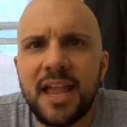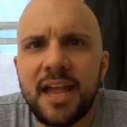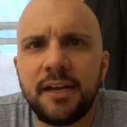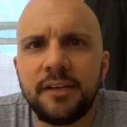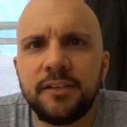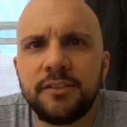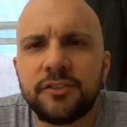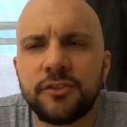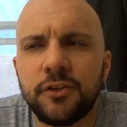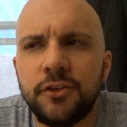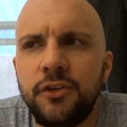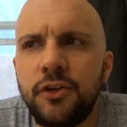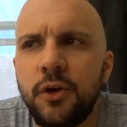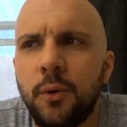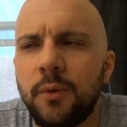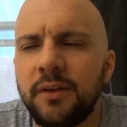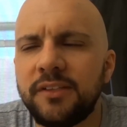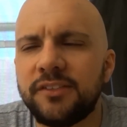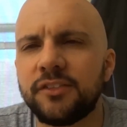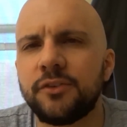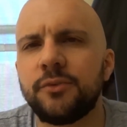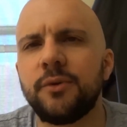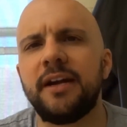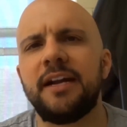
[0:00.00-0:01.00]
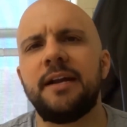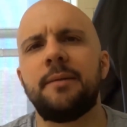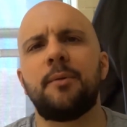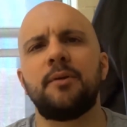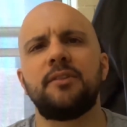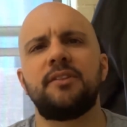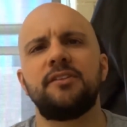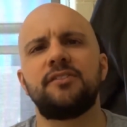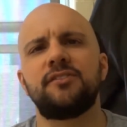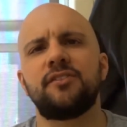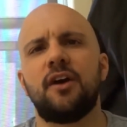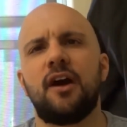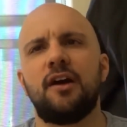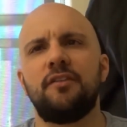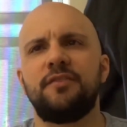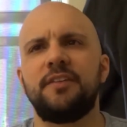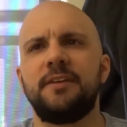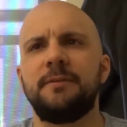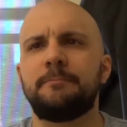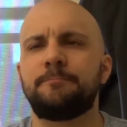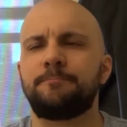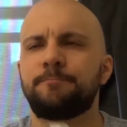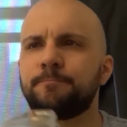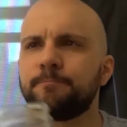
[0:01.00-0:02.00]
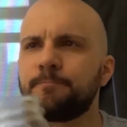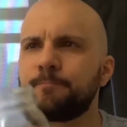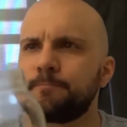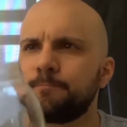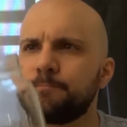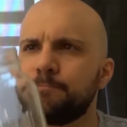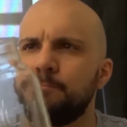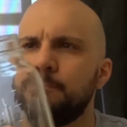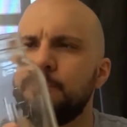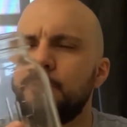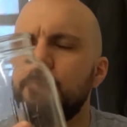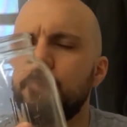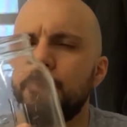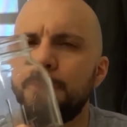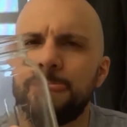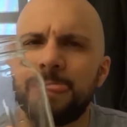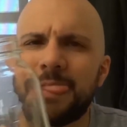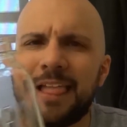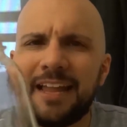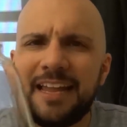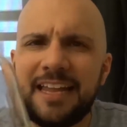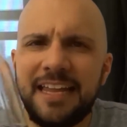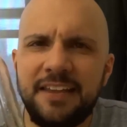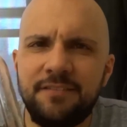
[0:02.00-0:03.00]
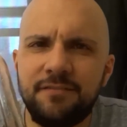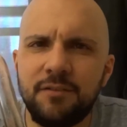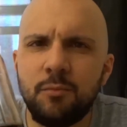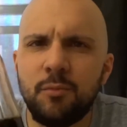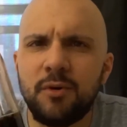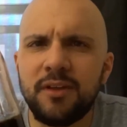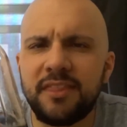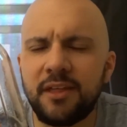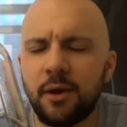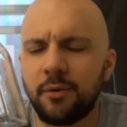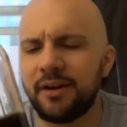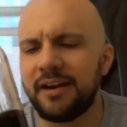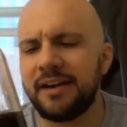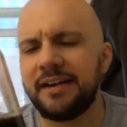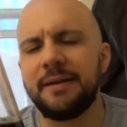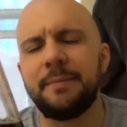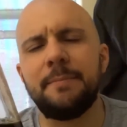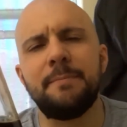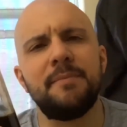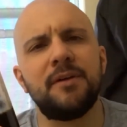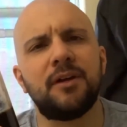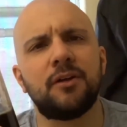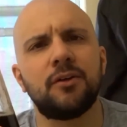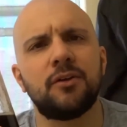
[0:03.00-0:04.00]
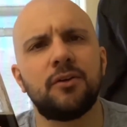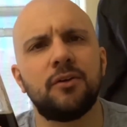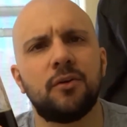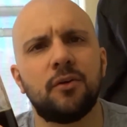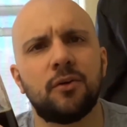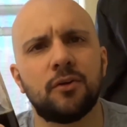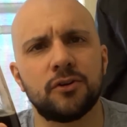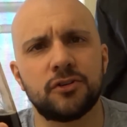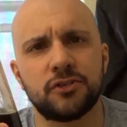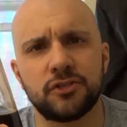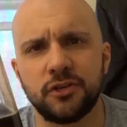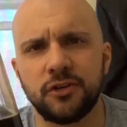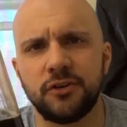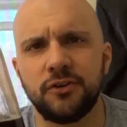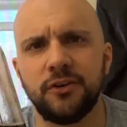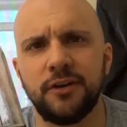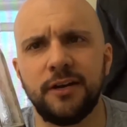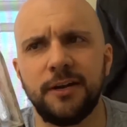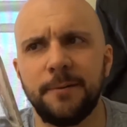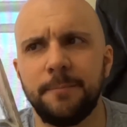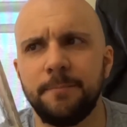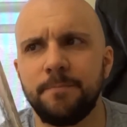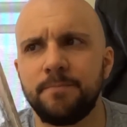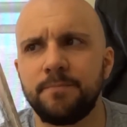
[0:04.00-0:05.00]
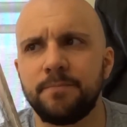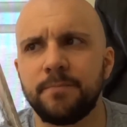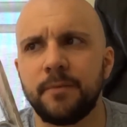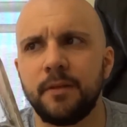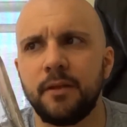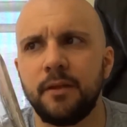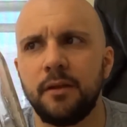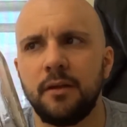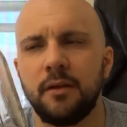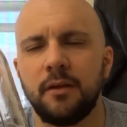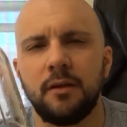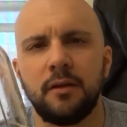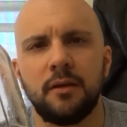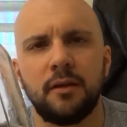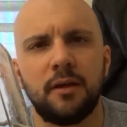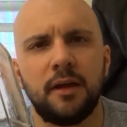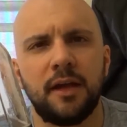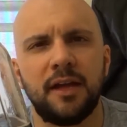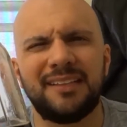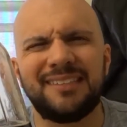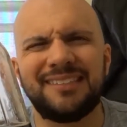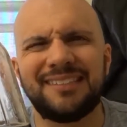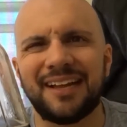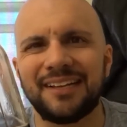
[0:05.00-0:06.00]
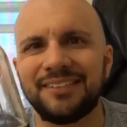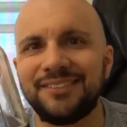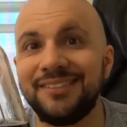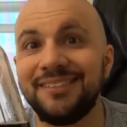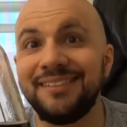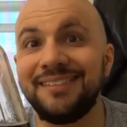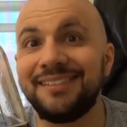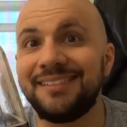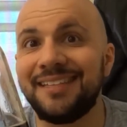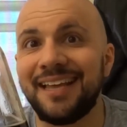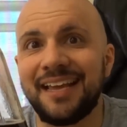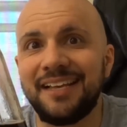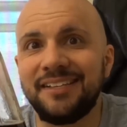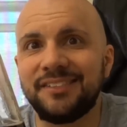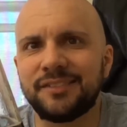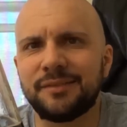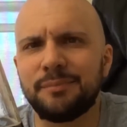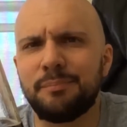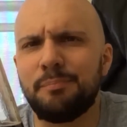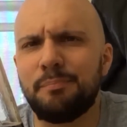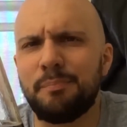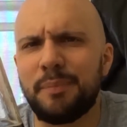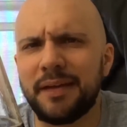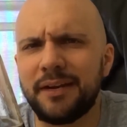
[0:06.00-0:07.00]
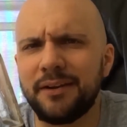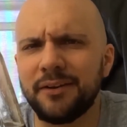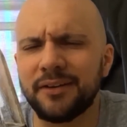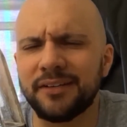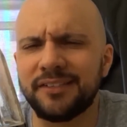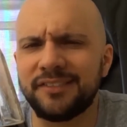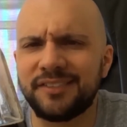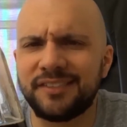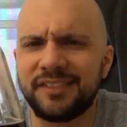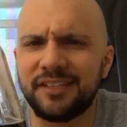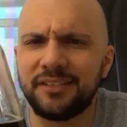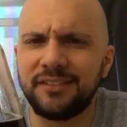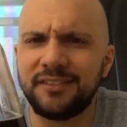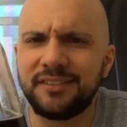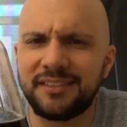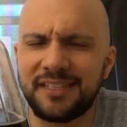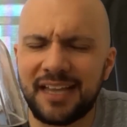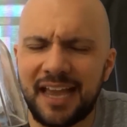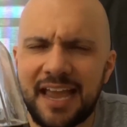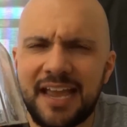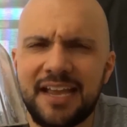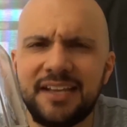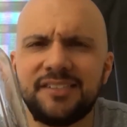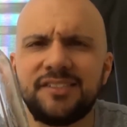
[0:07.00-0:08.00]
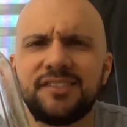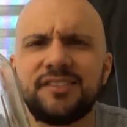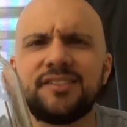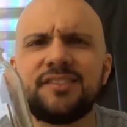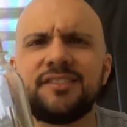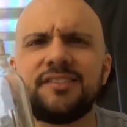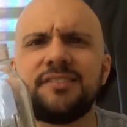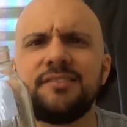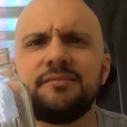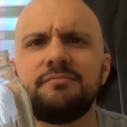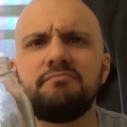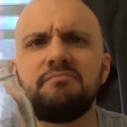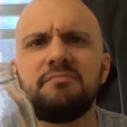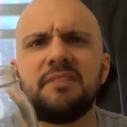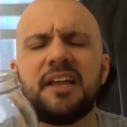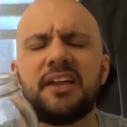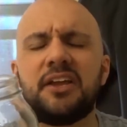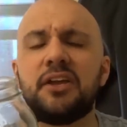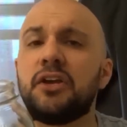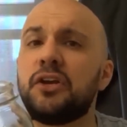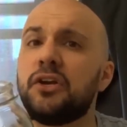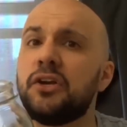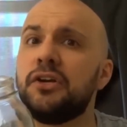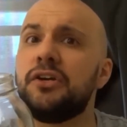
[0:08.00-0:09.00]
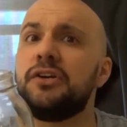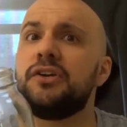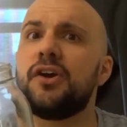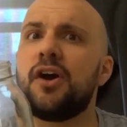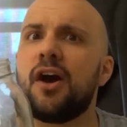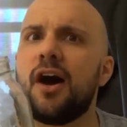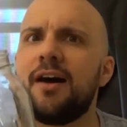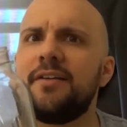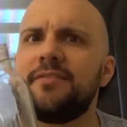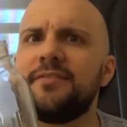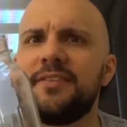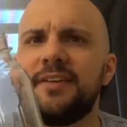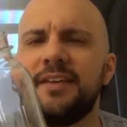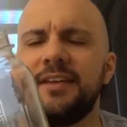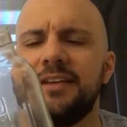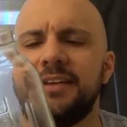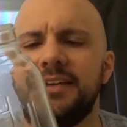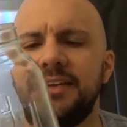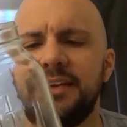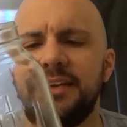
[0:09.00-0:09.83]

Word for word: So you know what's great about this coffee? Even without any milk or sugar in it, it doesn't taste bitter. It still tastes like good coffee.